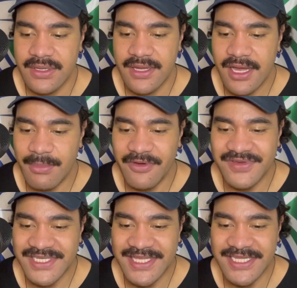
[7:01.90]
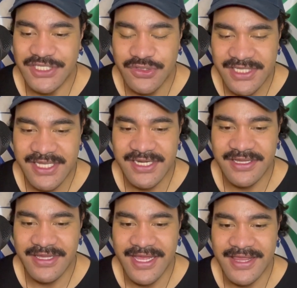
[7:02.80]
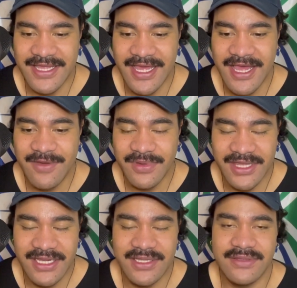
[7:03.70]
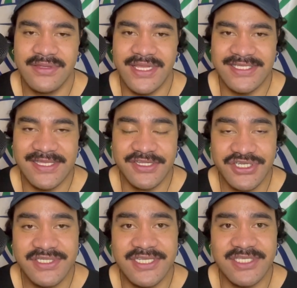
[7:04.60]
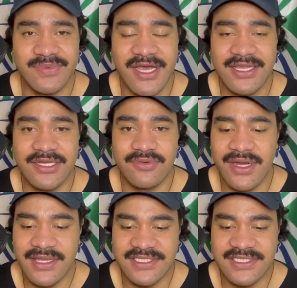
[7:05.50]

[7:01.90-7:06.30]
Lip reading: Obviously there's New Zealand in the air, but then there's the logistics behind it, right?